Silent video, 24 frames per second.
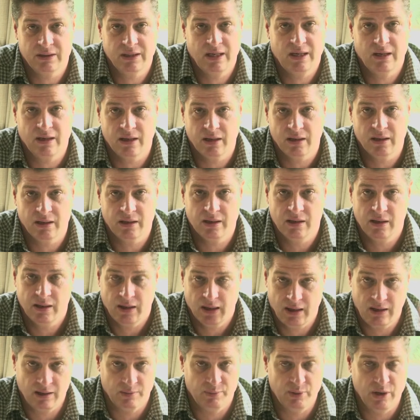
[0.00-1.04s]
Tech,
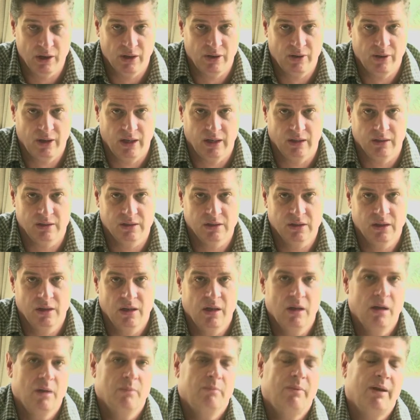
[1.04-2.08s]
and a PR Eng.
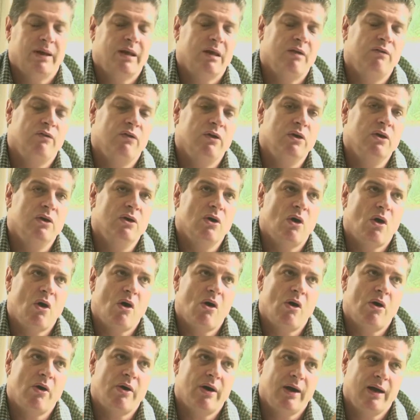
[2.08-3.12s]
But if you
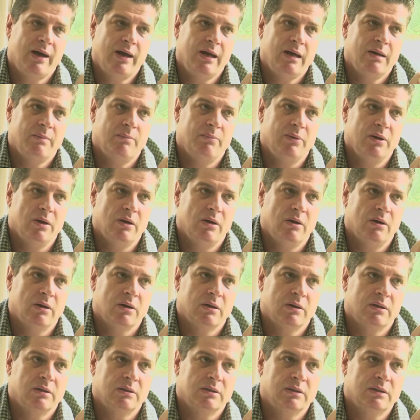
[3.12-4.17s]
are a
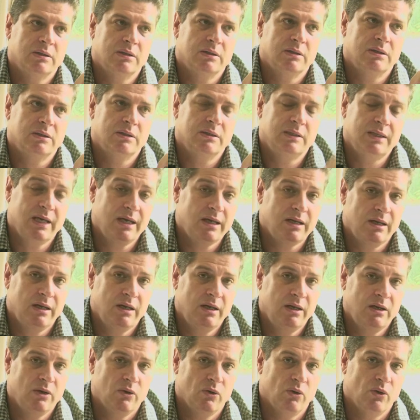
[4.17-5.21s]
PR
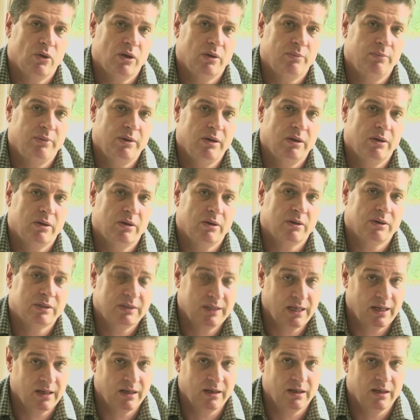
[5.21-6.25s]
Technie or a PR
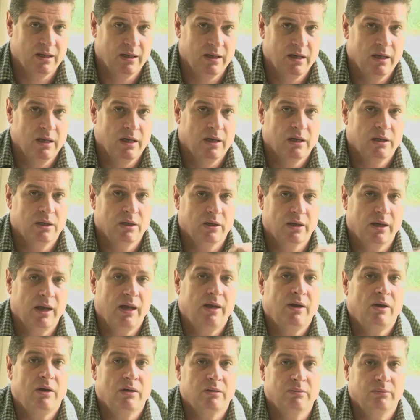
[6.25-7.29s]
Tech, you
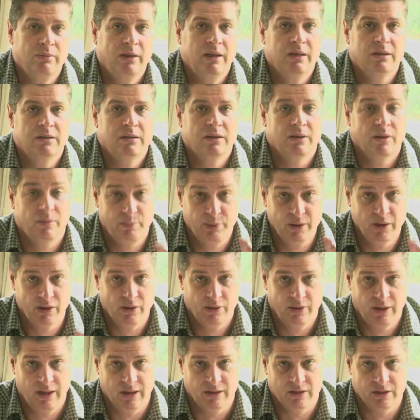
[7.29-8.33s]
cannot mentor a
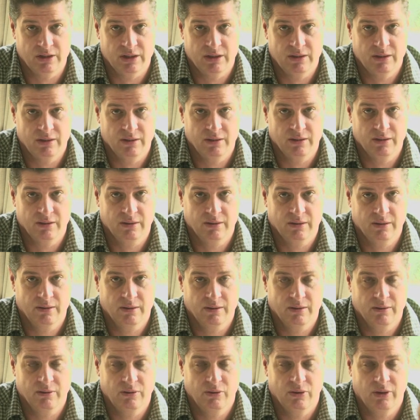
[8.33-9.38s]
PR Eng
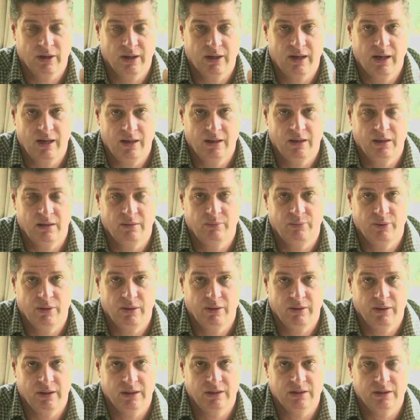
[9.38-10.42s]
or a candidate
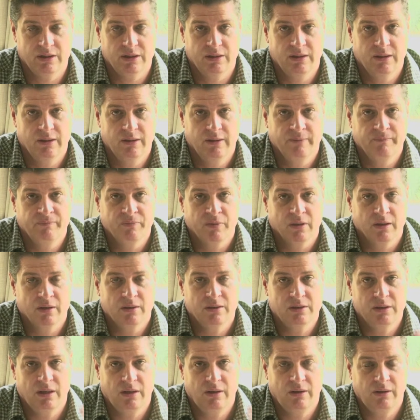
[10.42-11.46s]
PR Eng.
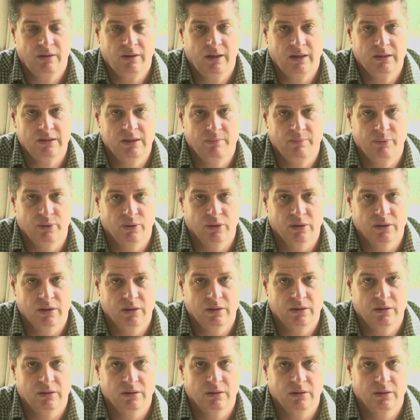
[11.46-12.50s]
So that's
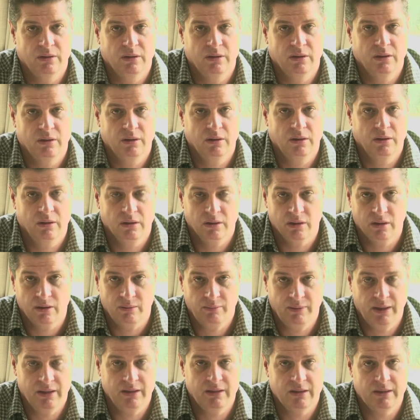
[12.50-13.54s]
important. You can
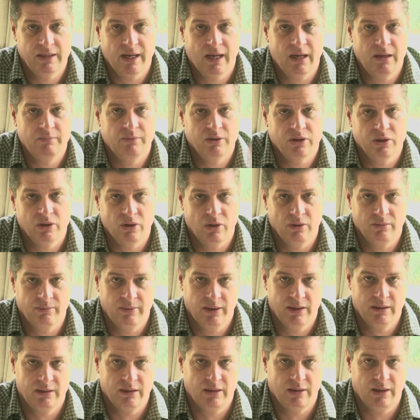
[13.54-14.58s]
mentor down, but you can't
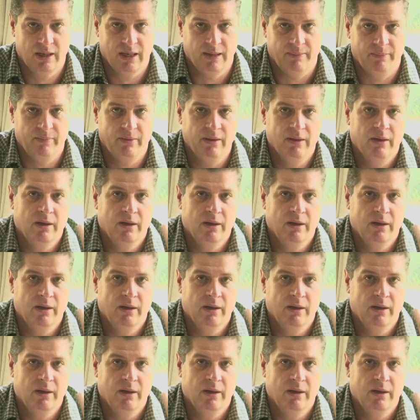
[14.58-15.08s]
mentor up.